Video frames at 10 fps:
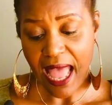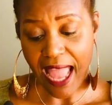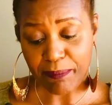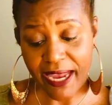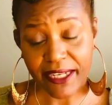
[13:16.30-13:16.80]

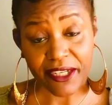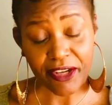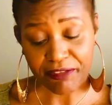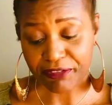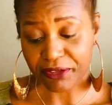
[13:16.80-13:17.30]
"I paid
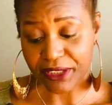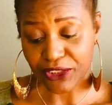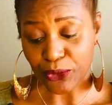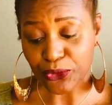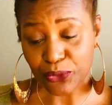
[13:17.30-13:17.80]
enough for
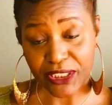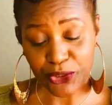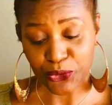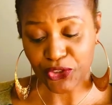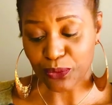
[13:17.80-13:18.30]
it. Don't you
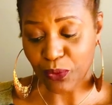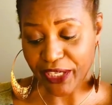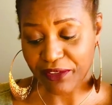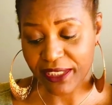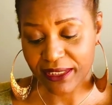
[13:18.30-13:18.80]
think you should
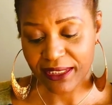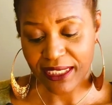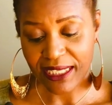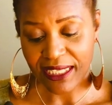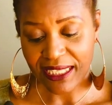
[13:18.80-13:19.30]
wear it?"
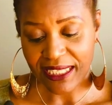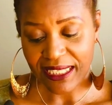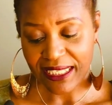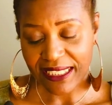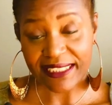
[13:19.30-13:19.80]

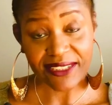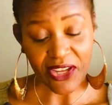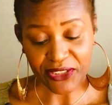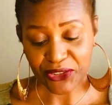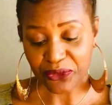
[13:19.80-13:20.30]
He
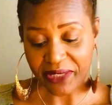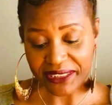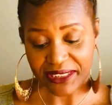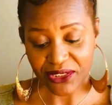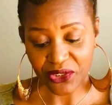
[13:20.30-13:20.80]
started to
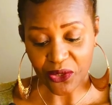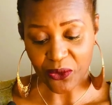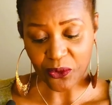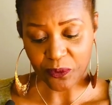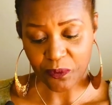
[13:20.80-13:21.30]
raise his
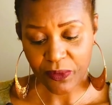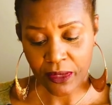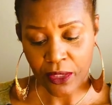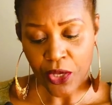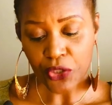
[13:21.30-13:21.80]
tone.
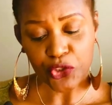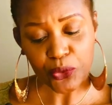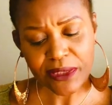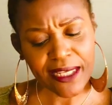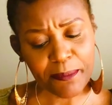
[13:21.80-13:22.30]

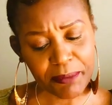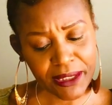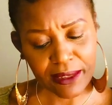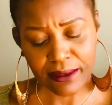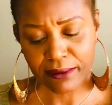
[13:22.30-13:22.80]
"You tell
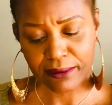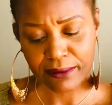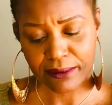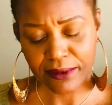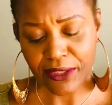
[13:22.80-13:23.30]
me,
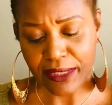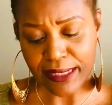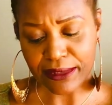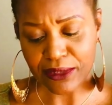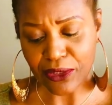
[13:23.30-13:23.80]

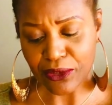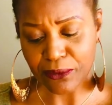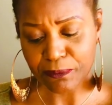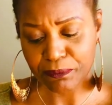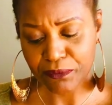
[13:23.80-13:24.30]

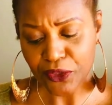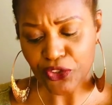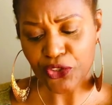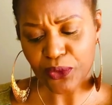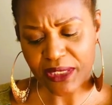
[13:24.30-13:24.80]
Ernesto.
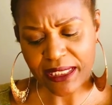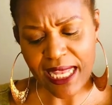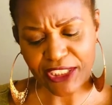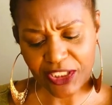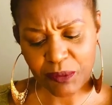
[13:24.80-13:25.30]
Do you think
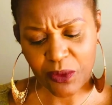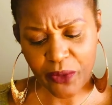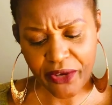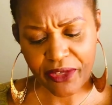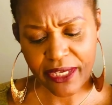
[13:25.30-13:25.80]
I should be
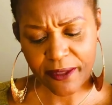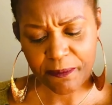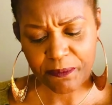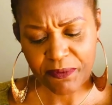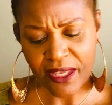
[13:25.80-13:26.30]
wearing it?"
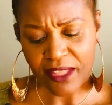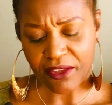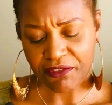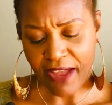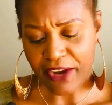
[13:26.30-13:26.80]

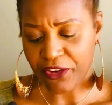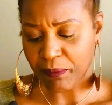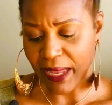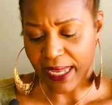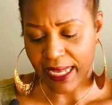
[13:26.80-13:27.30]
The fire
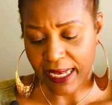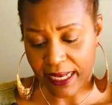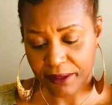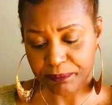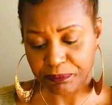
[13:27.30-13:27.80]
in my
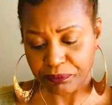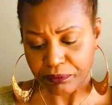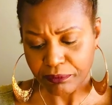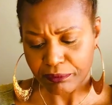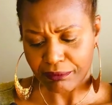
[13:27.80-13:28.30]
head
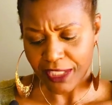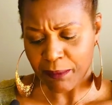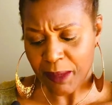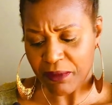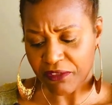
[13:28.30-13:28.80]

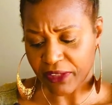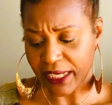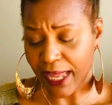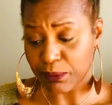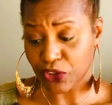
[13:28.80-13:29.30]
made me feel
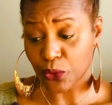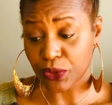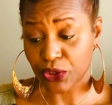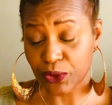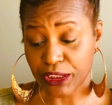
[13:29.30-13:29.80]
like I was
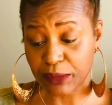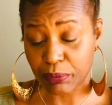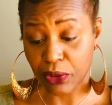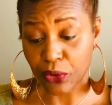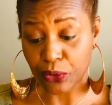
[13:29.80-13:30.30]
going to
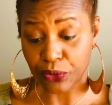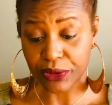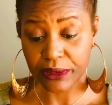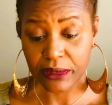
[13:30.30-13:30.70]
explode.